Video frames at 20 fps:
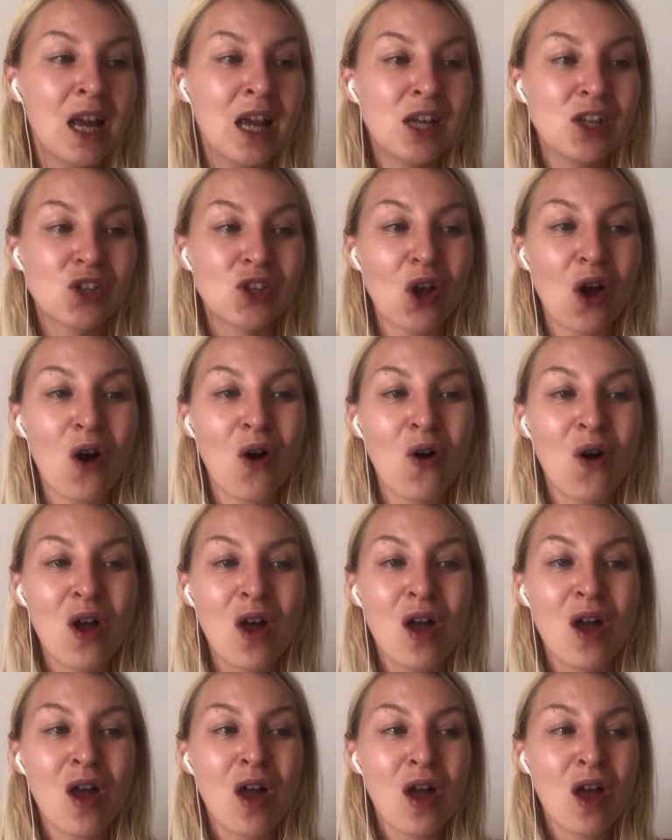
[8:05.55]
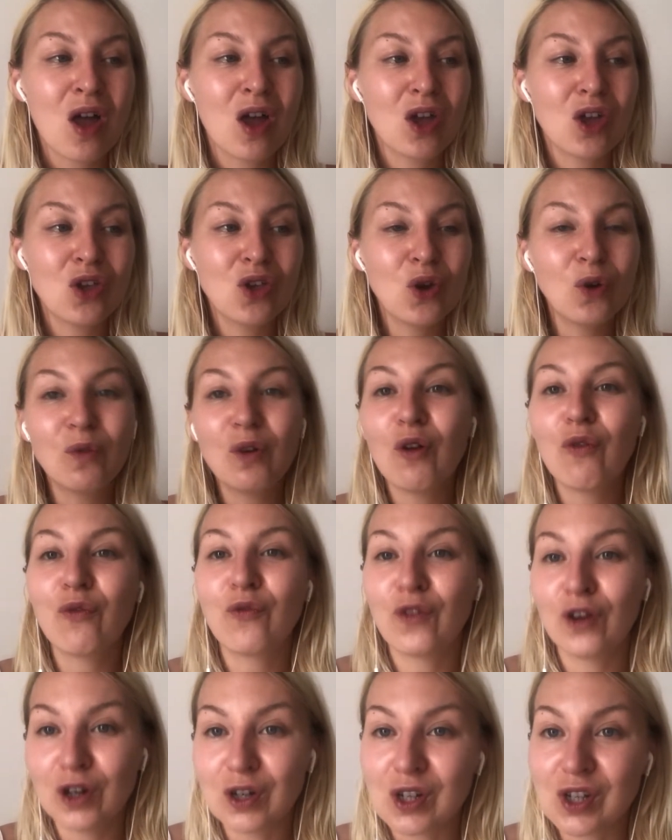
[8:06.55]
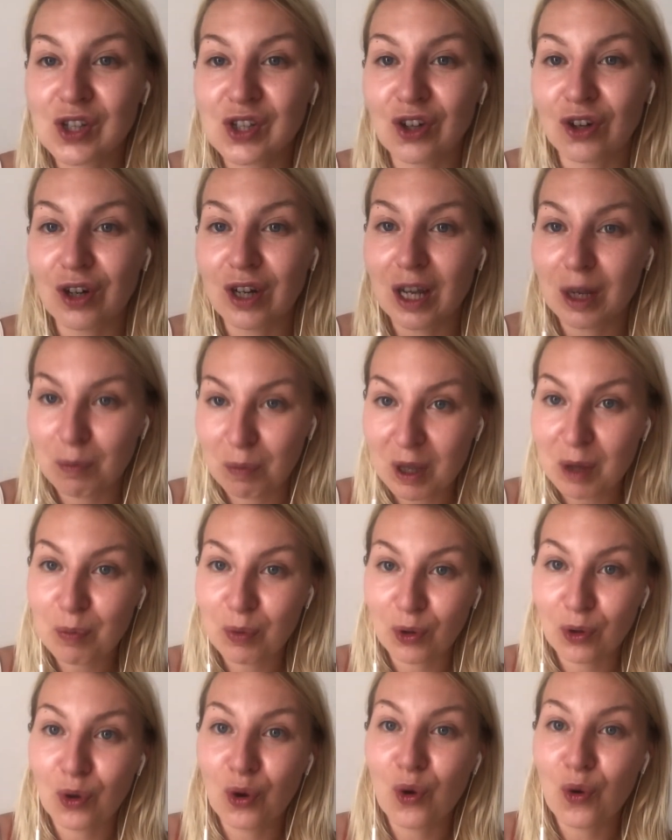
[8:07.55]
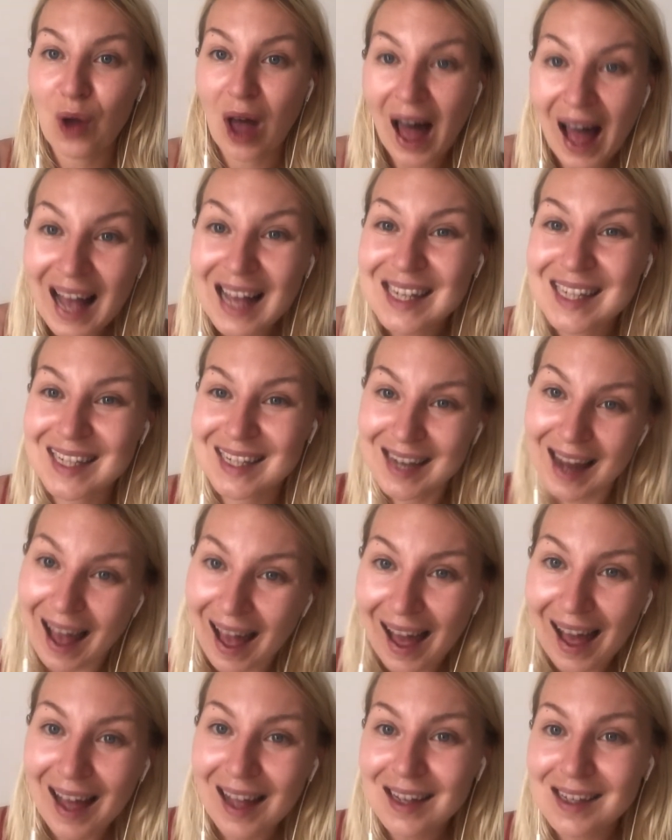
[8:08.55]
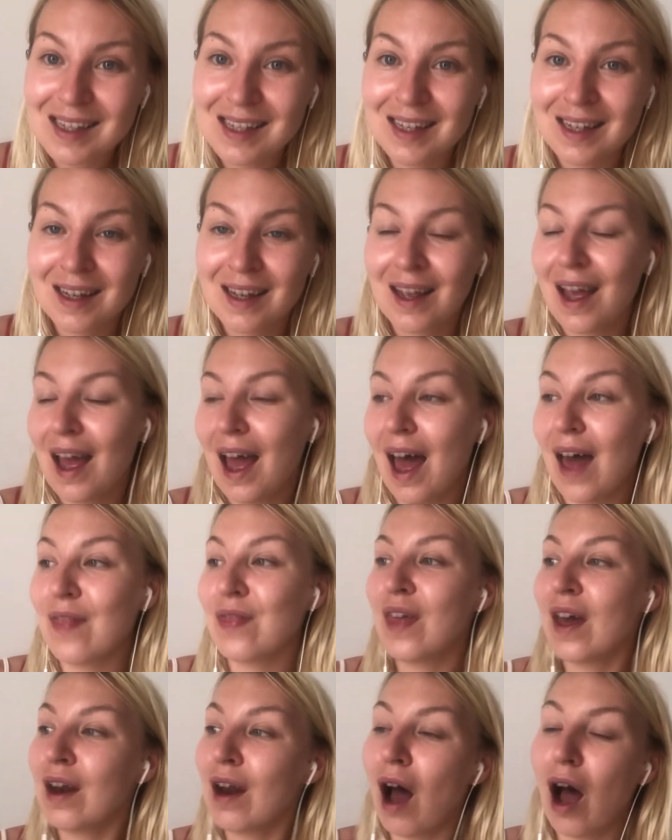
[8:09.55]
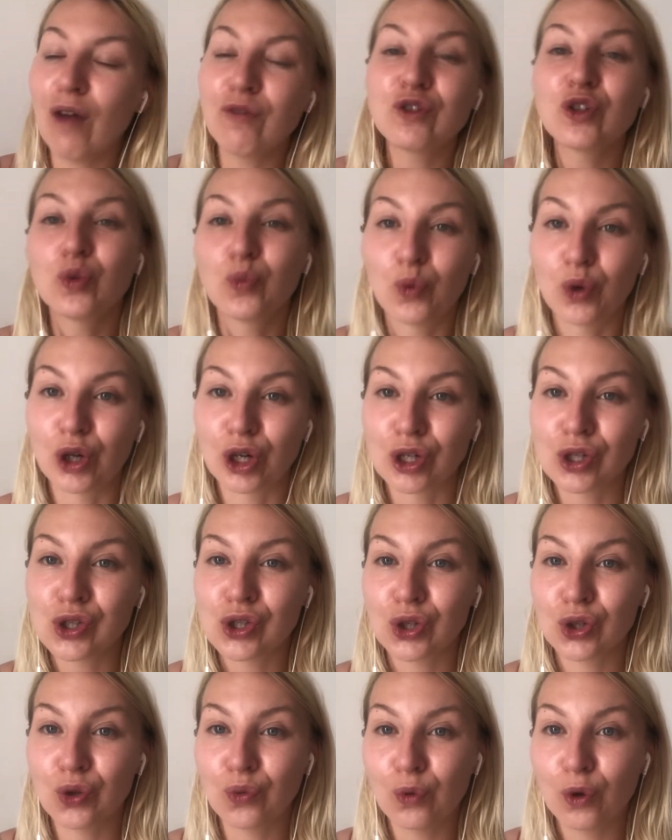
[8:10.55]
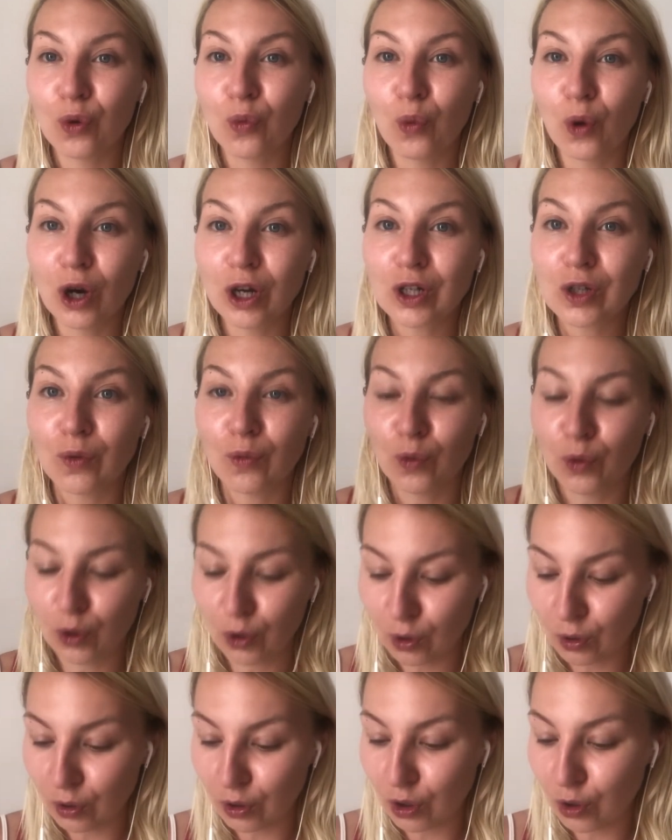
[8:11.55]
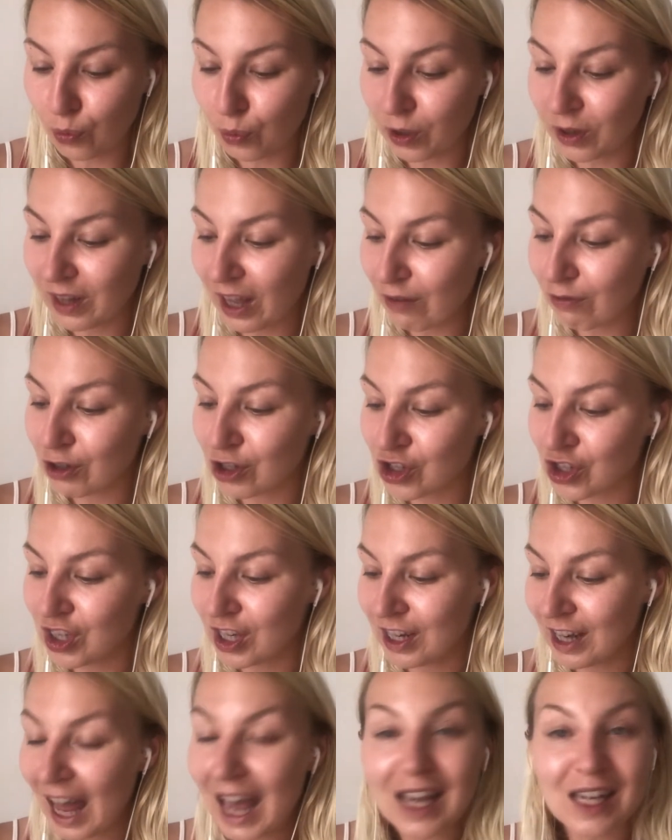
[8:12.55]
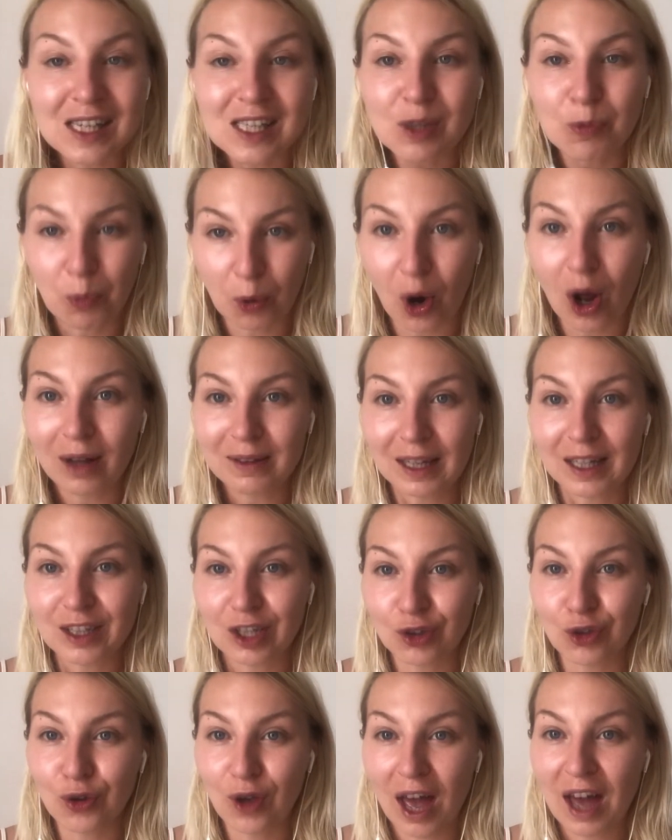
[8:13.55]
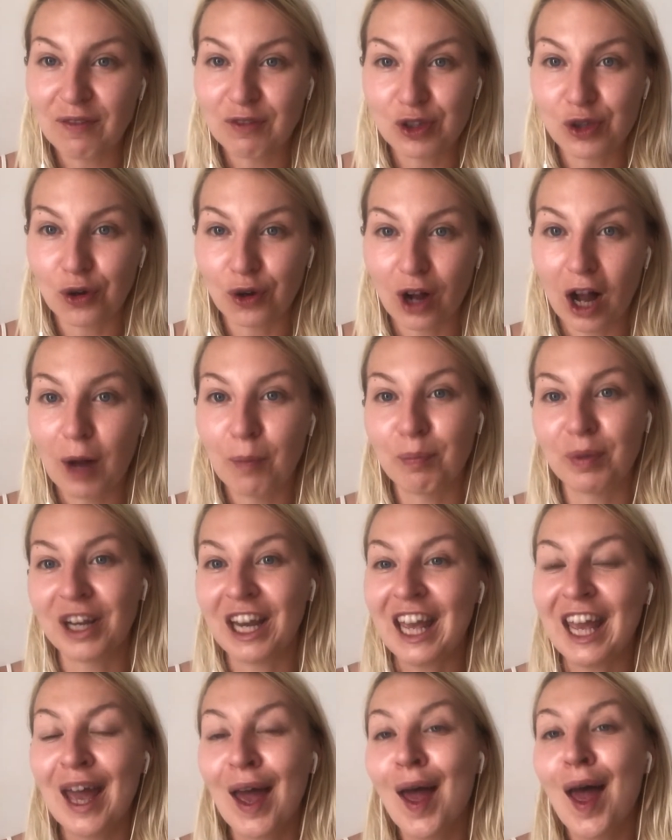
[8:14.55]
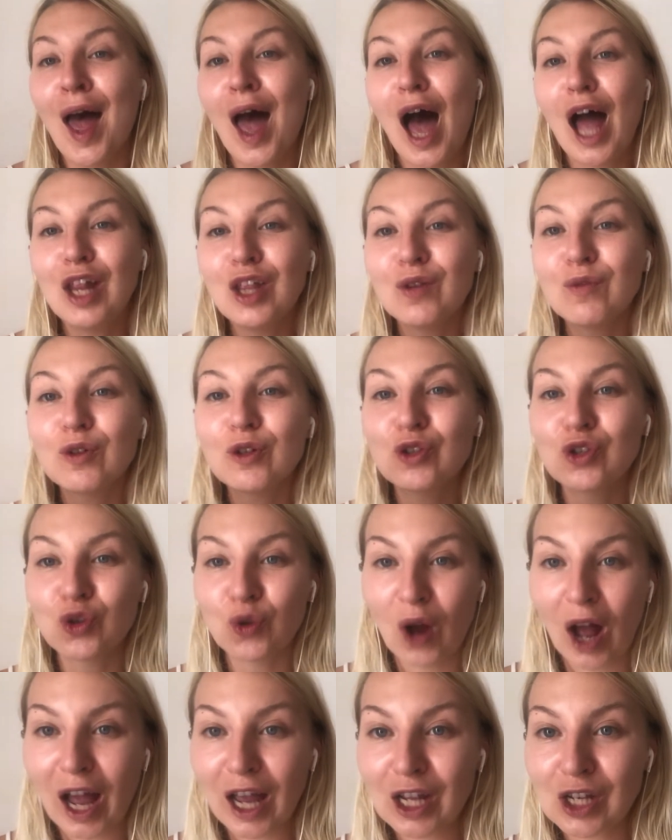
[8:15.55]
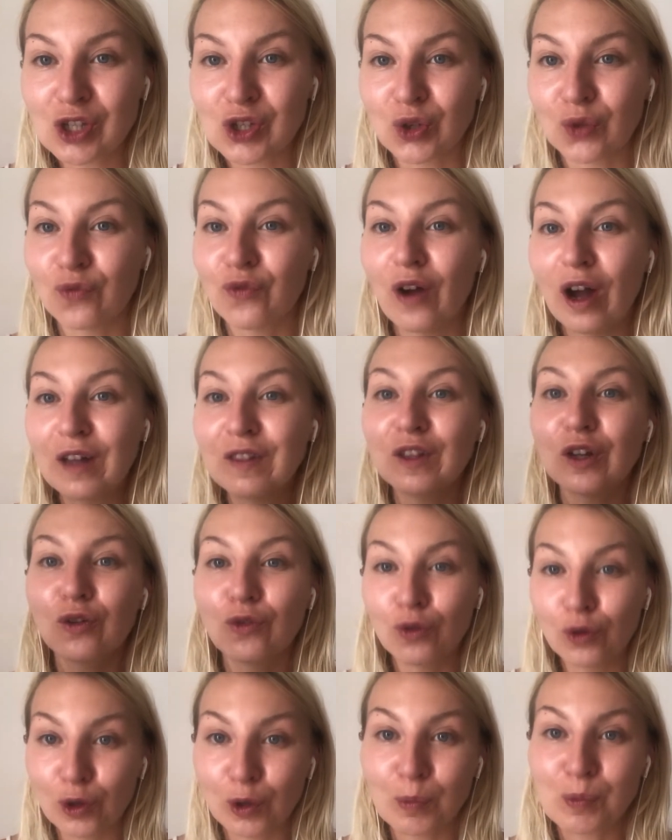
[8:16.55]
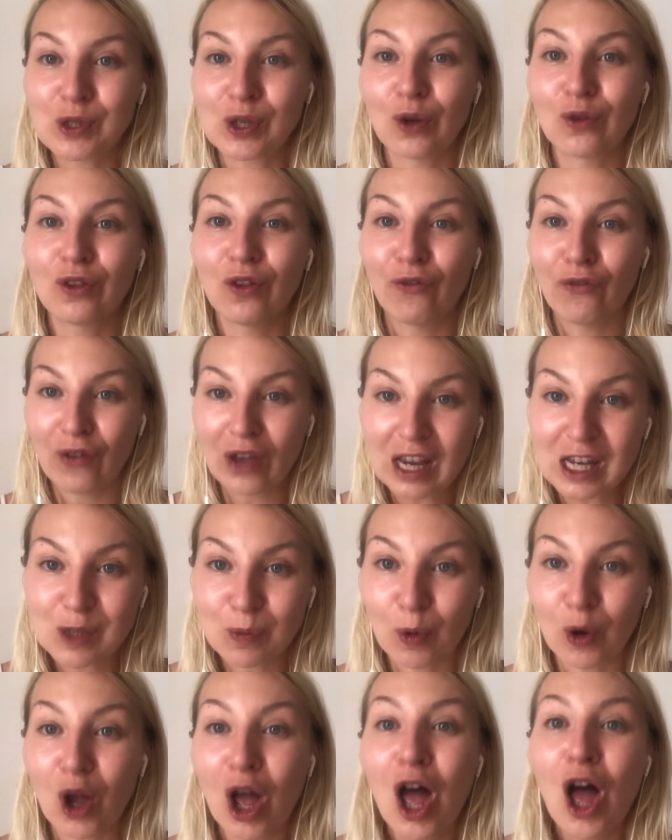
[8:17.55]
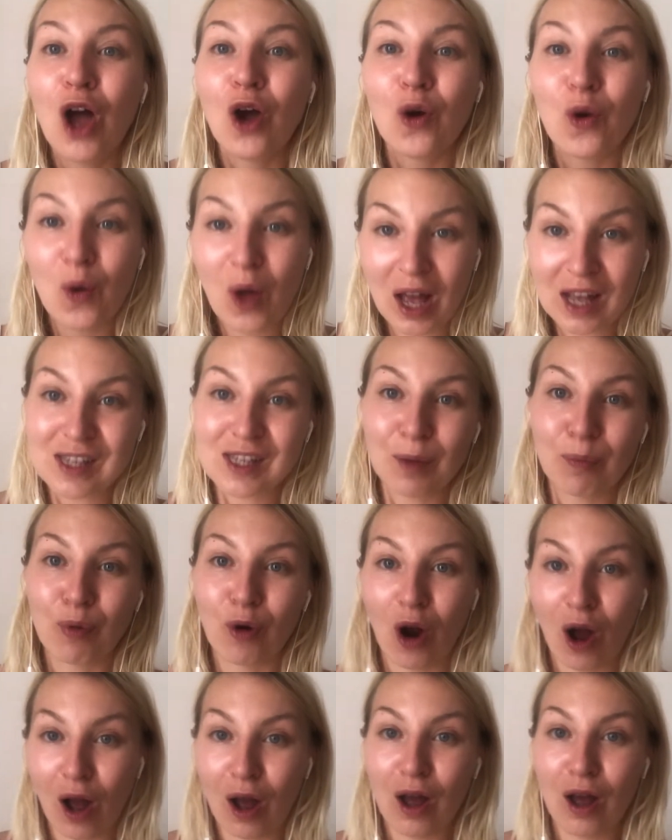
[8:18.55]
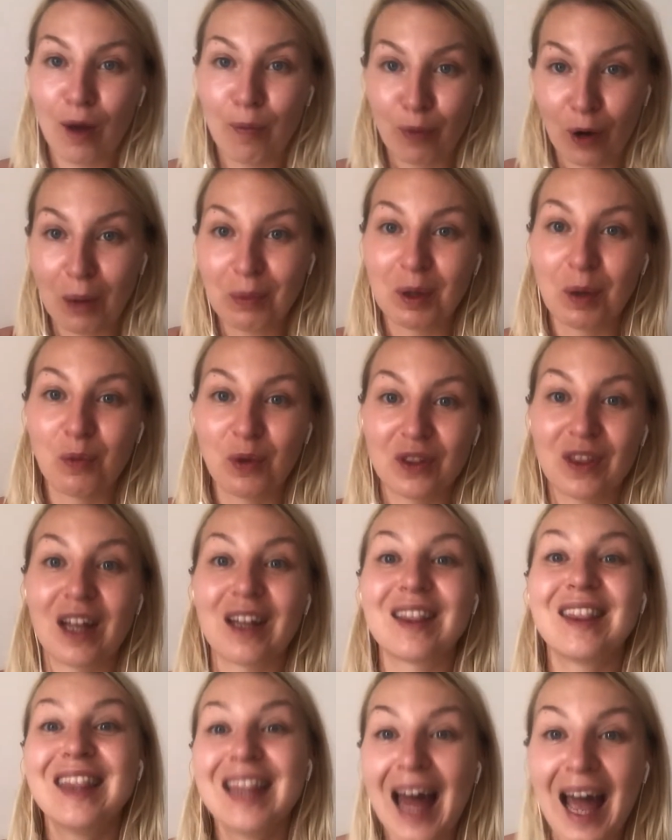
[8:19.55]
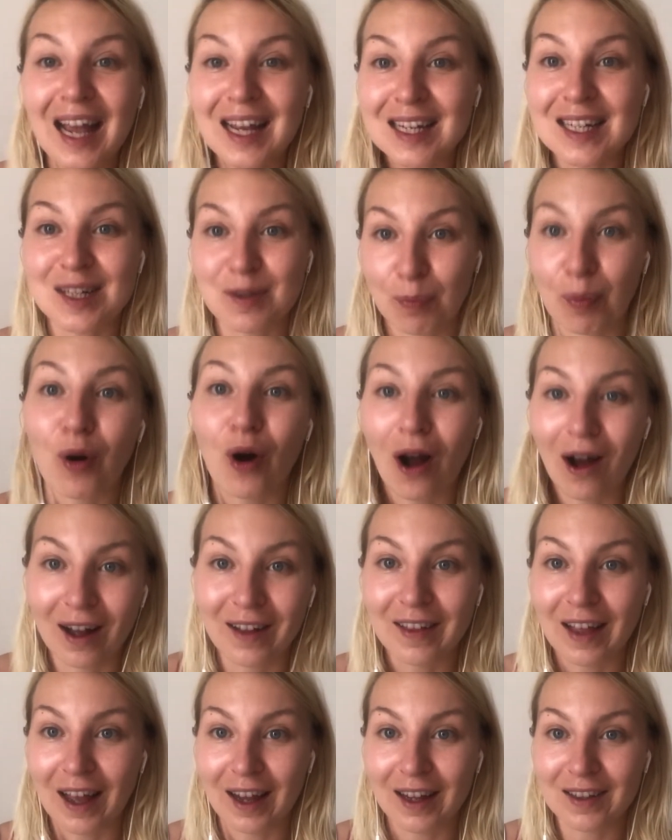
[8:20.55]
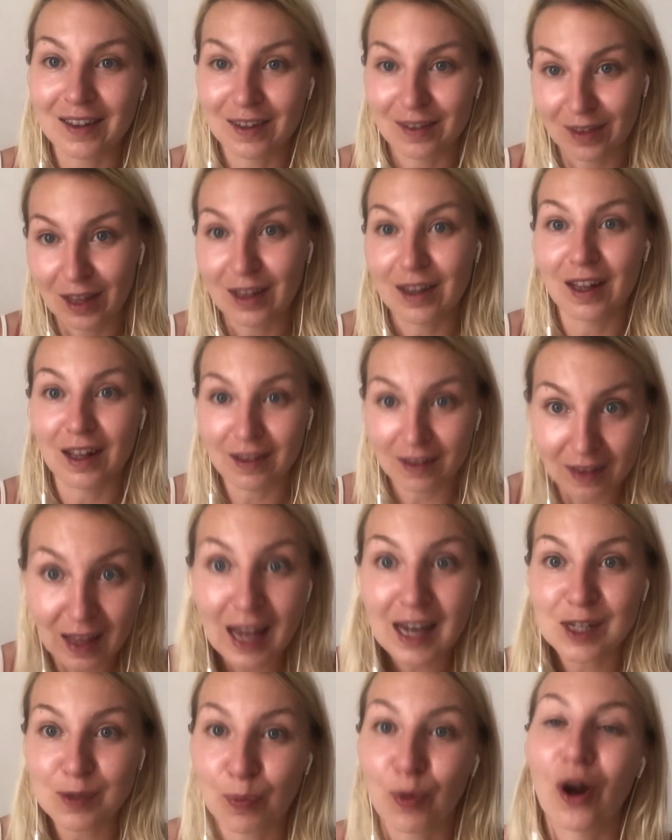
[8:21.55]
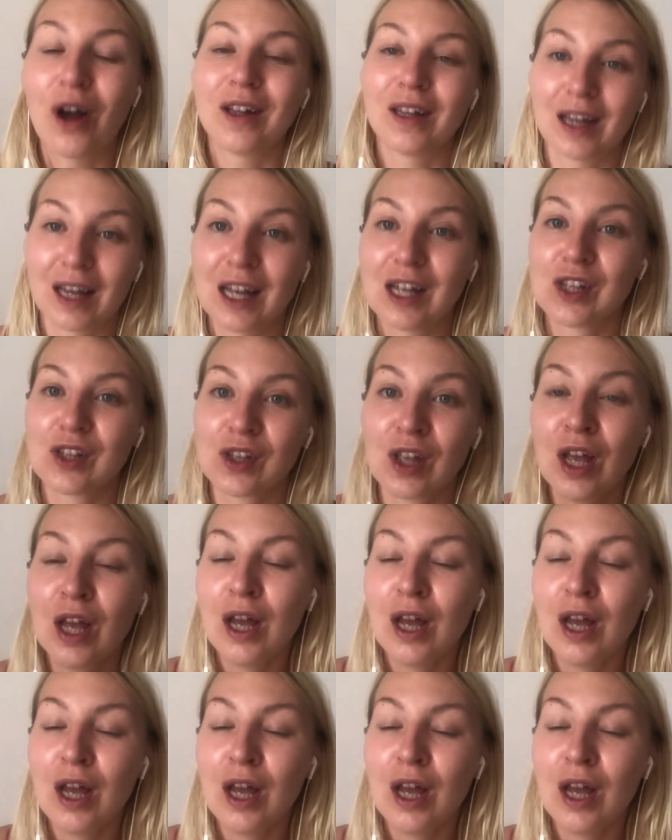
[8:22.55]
So you will first target people who has that, and then afterwards you will leverage the next product that you have in your company, and you will try to find the groups on the Facebook who has the problem with that next product, that next product can